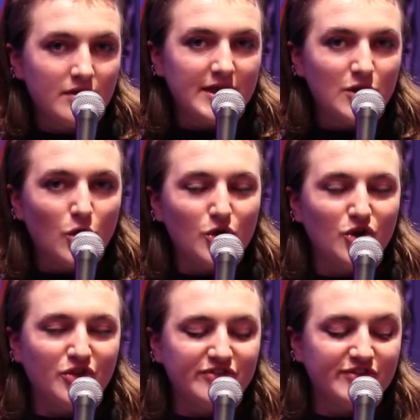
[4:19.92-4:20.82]
They're not
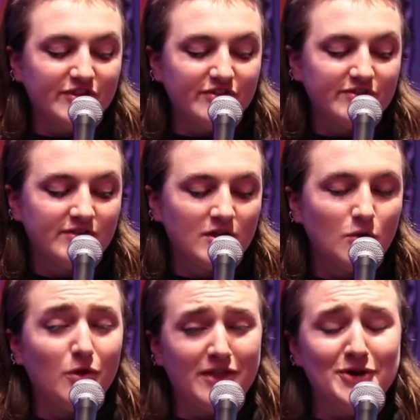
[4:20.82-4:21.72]
nonsense.
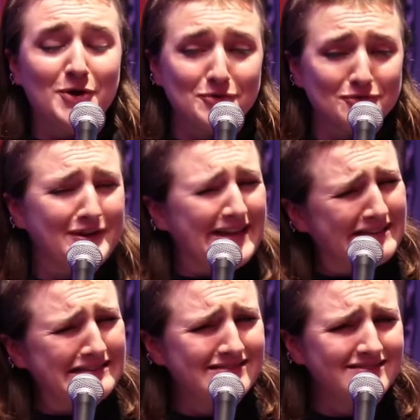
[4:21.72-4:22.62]
Well, they're not
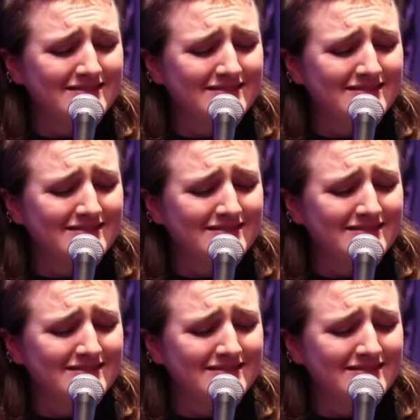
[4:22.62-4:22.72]
real.